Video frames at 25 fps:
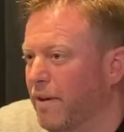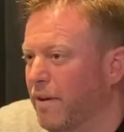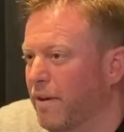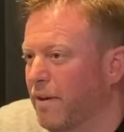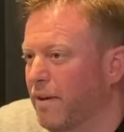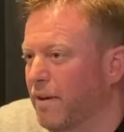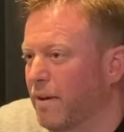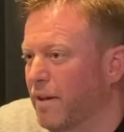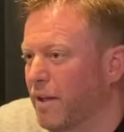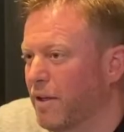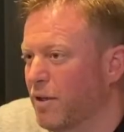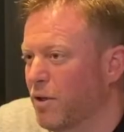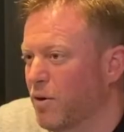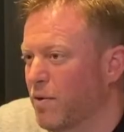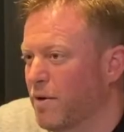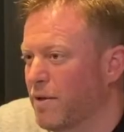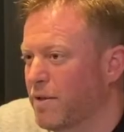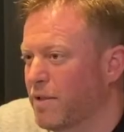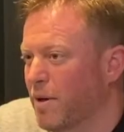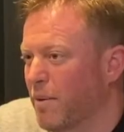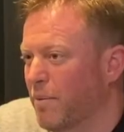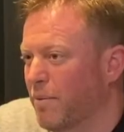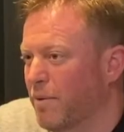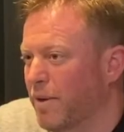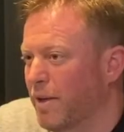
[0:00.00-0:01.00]
they're doing
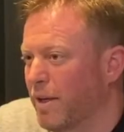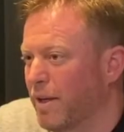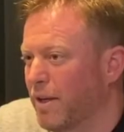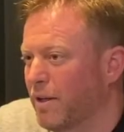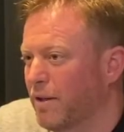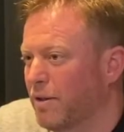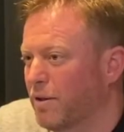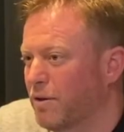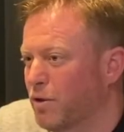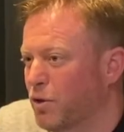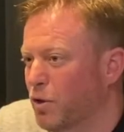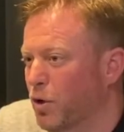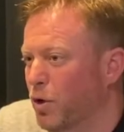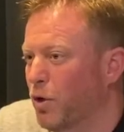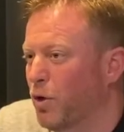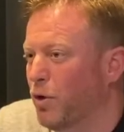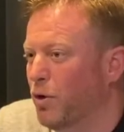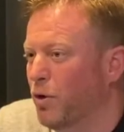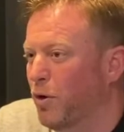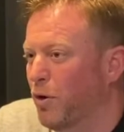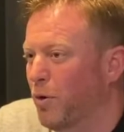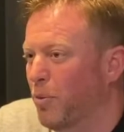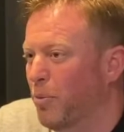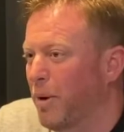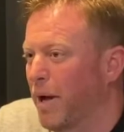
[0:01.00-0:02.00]
something good
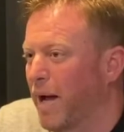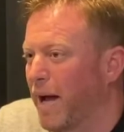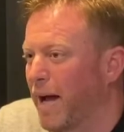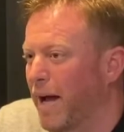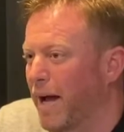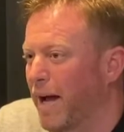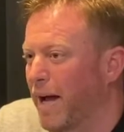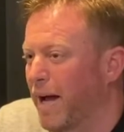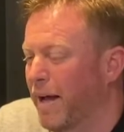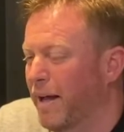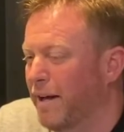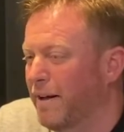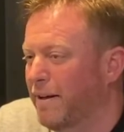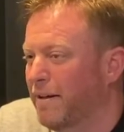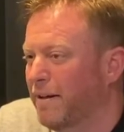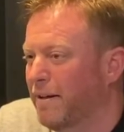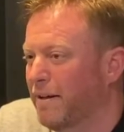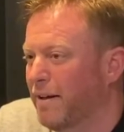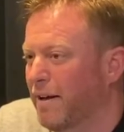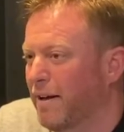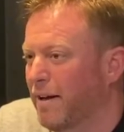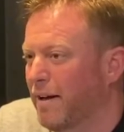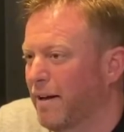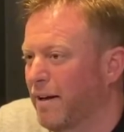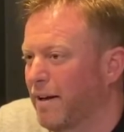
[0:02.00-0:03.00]
or bad,
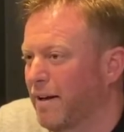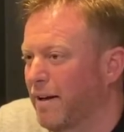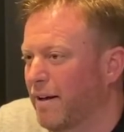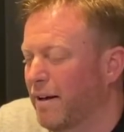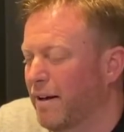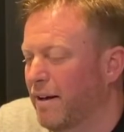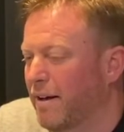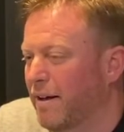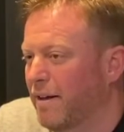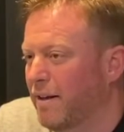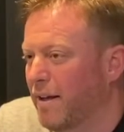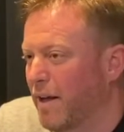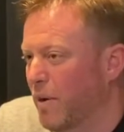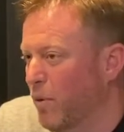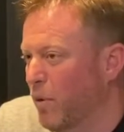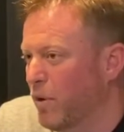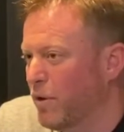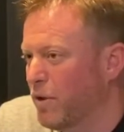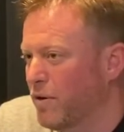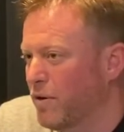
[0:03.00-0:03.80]
they want your